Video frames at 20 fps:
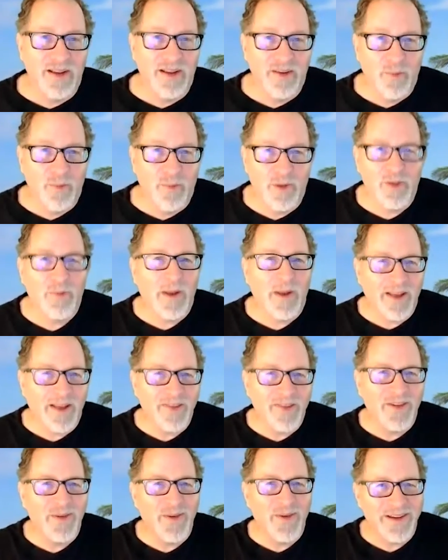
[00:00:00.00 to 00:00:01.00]
Which path
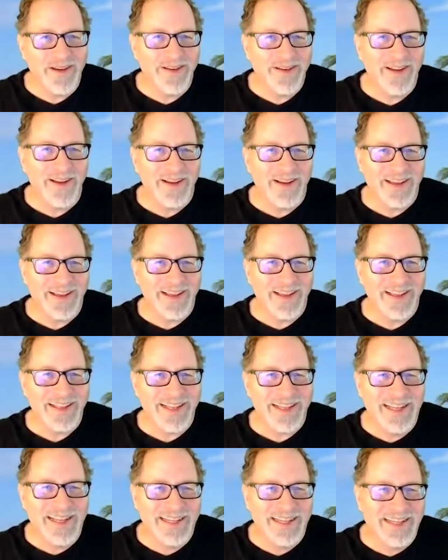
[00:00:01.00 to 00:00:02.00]
do you want to take?
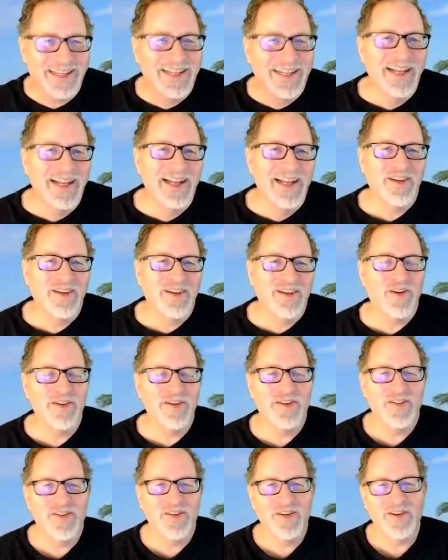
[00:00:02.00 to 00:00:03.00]
The
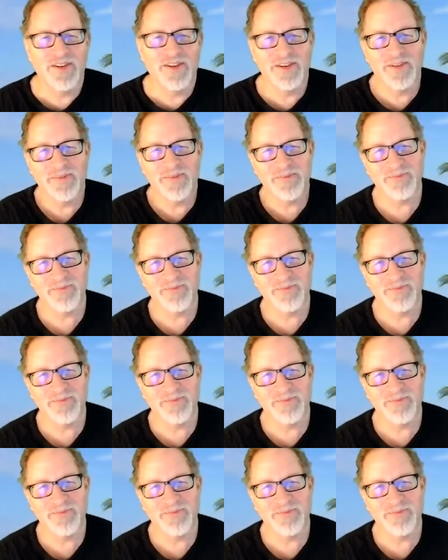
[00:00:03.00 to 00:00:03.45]
choice is yours.